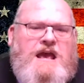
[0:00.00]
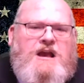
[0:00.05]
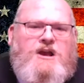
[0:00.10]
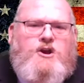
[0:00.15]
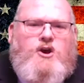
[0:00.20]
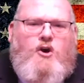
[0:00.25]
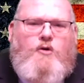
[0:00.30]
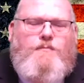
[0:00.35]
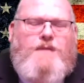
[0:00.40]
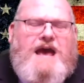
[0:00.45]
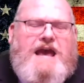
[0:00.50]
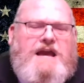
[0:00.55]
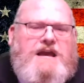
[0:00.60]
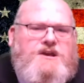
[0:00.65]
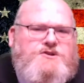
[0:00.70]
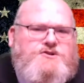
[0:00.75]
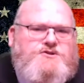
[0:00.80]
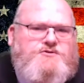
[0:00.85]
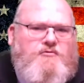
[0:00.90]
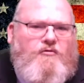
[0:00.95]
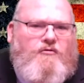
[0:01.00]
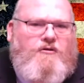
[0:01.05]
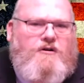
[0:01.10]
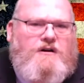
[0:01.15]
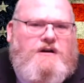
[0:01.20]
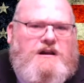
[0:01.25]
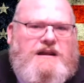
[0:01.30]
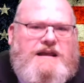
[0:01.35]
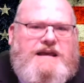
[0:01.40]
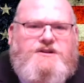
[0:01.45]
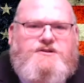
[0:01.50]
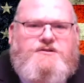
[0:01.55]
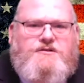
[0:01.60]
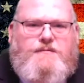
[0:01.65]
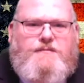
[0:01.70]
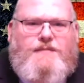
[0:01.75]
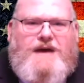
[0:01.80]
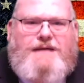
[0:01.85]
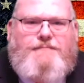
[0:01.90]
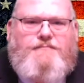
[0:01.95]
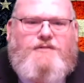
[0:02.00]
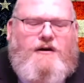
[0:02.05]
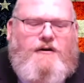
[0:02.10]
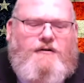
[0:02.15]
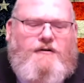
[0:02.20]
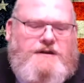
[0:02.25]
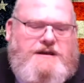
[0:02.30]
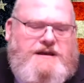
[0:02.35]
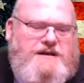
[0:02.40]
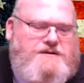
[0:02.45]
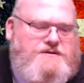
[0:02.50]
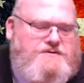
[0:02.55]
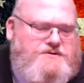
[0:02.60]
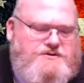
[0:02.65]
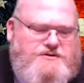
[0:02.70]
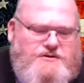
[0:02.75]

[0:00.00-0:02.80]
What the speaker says: Go back historically to the Babylonians,